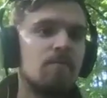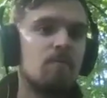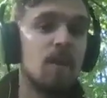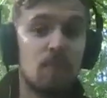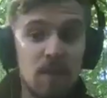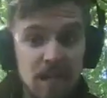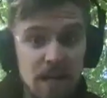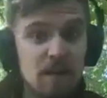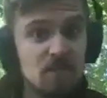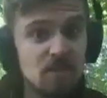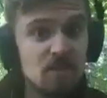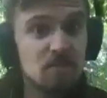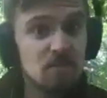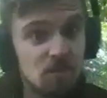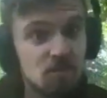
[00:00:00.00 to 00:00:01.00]
When it comes
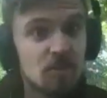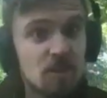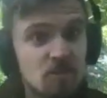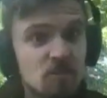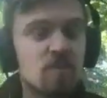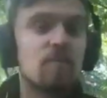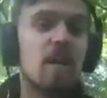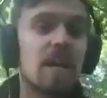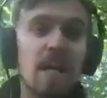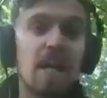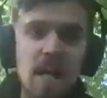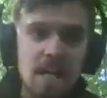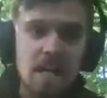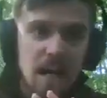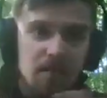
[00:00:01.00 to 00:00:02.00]
to the traditional market,
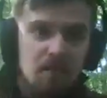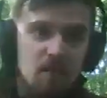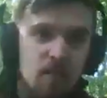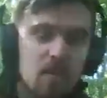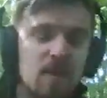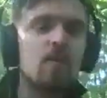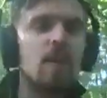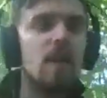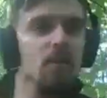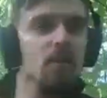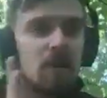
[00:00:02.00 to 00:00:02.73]
not even Bitcoin,